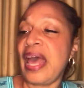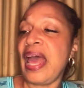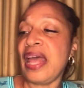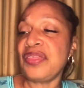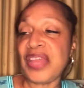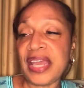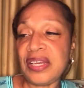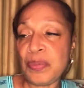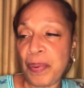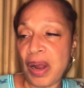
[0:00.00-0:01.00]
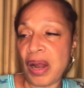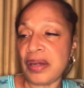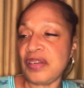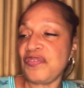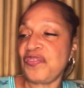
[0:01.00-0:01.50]
"And they
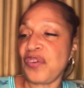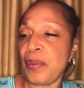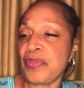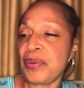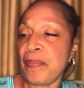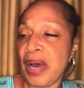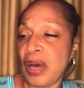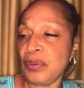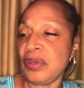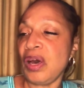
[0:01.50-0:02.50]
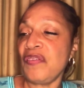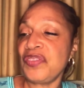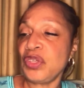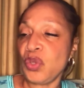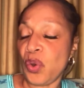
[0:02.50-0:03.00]
departed from the mount of
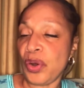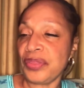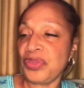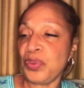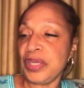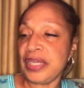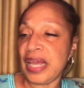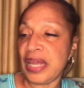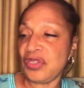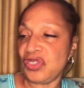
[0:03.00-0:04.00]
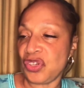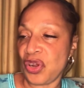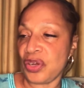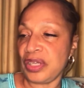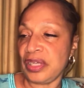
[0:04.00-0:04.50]
the Lord 3 days'
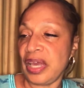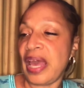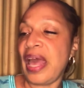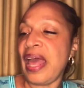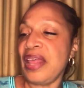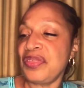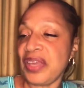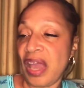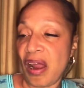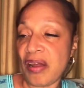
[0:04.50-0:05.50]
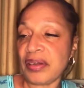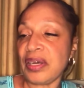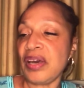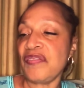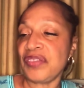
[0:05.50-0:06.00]
journey, and the ark
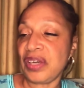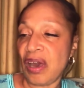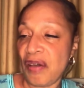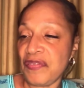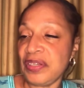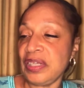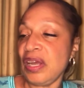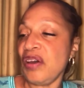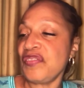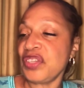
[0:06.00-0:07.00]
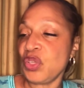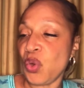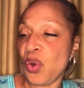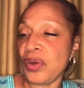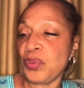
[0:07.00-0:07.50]
of the covenant of the
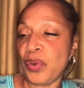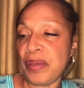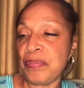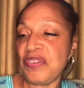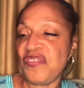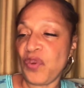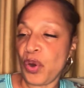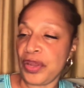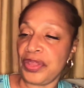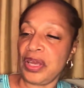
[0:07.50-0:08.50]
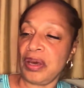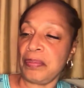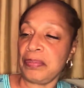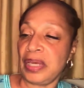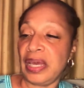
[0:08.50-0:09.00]
Lord went before
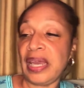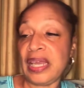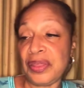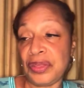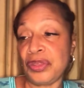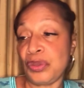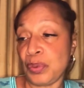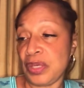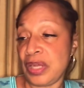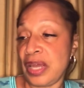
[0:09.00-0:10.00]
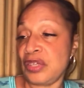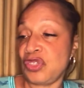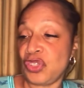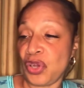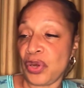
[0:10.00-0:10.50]
them in the 3 days'
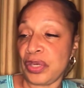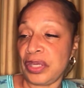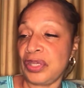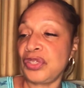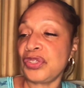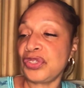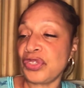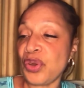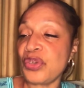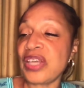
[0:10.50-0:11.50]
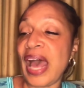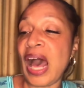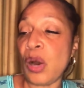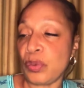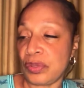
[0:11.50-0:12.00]
journey, to search
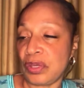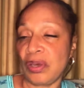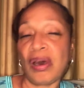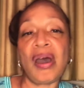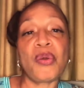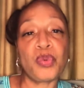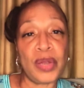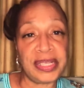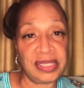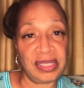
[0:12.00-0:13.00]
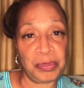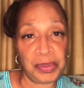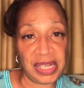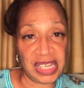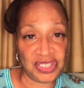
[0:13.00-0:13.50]
out a resting
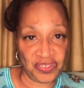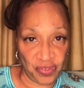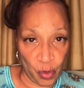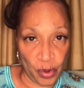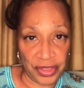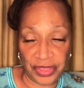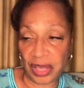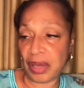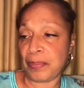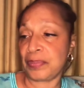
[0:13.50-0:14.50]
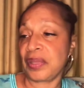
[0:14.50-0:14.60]
place for them."